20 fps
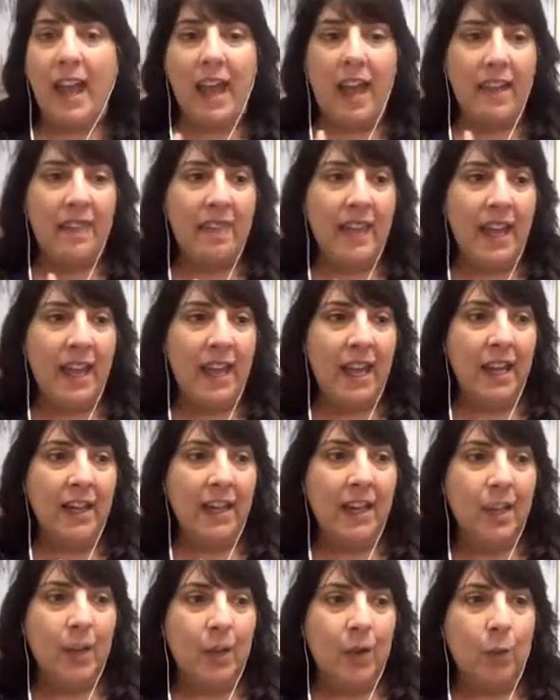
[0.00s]
And
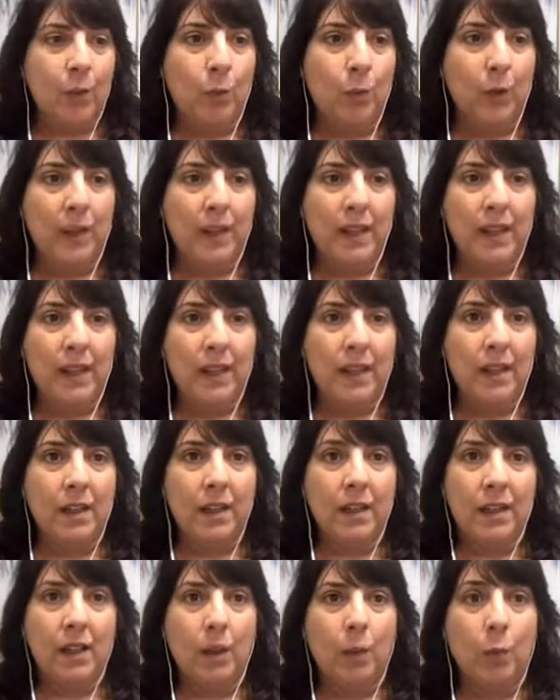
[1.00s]
then
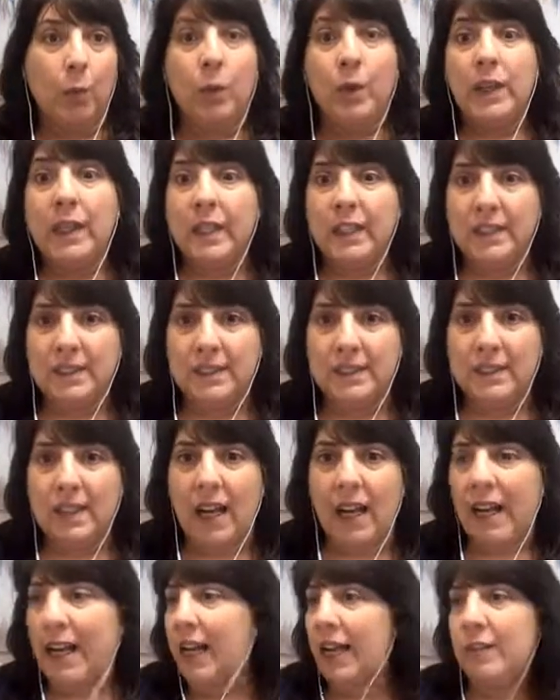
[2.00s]
within weeks,
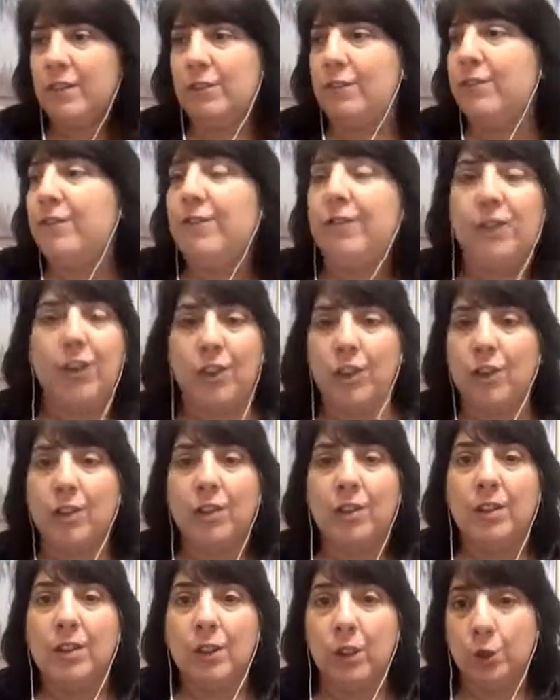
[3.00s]
I had a
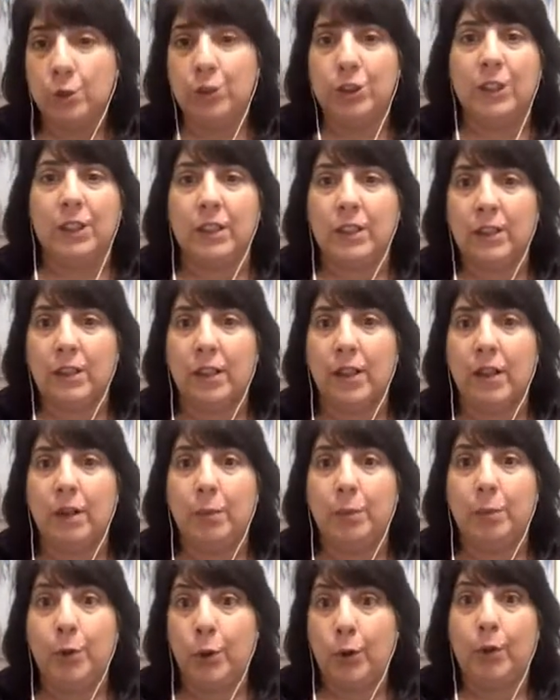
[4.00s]
full coaching
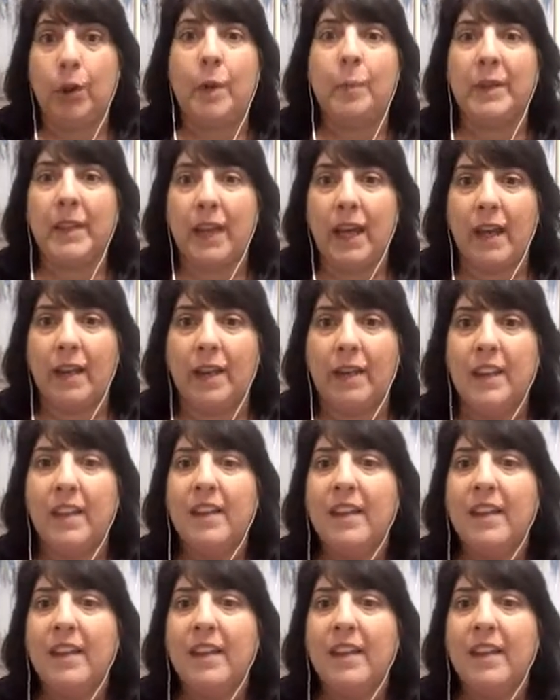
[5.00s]
program again,